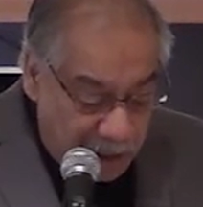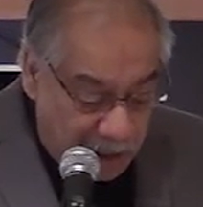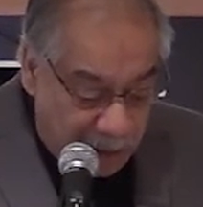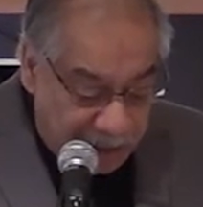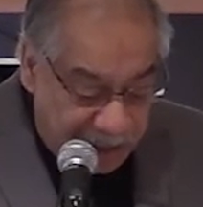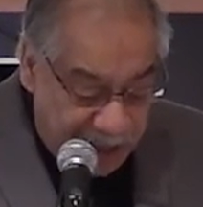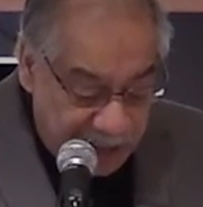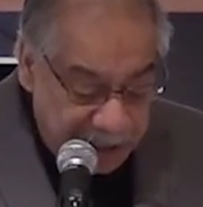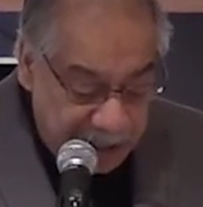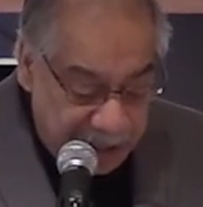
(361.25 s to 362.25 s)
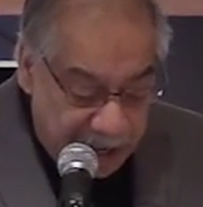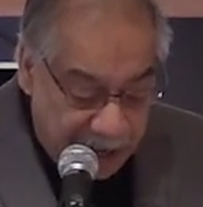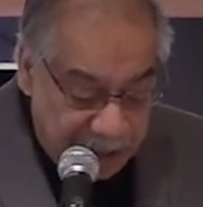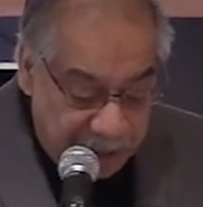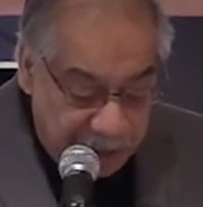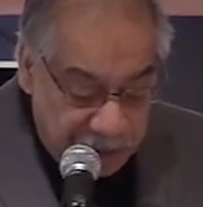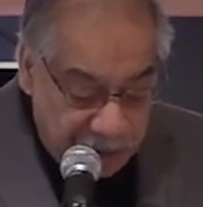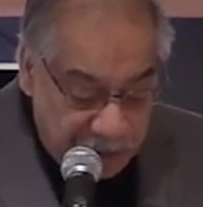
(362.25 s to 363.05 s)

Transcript: or that had too